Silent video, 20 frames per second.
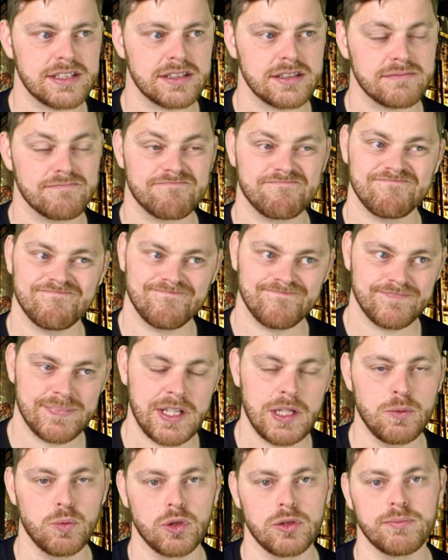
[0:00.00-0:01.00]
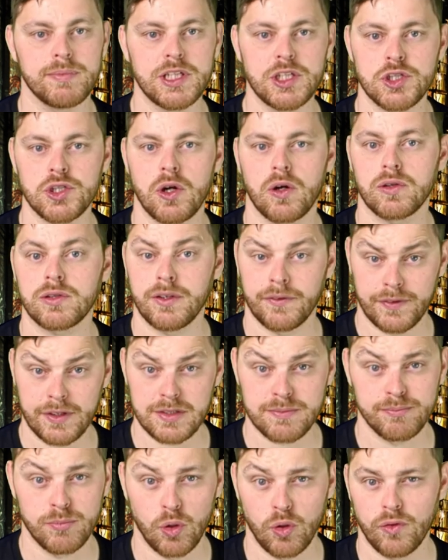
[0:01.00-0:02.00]
this, he wouldn't be shocked
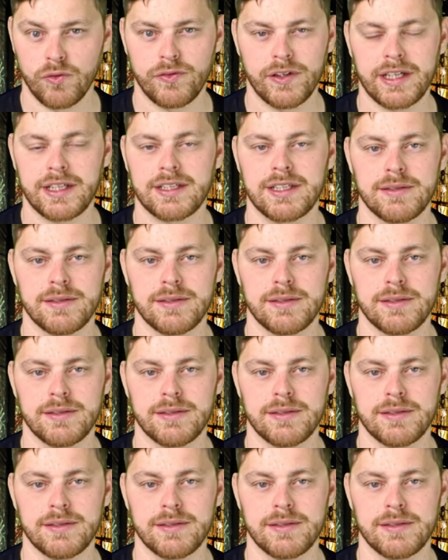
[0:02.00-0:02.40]
if there's more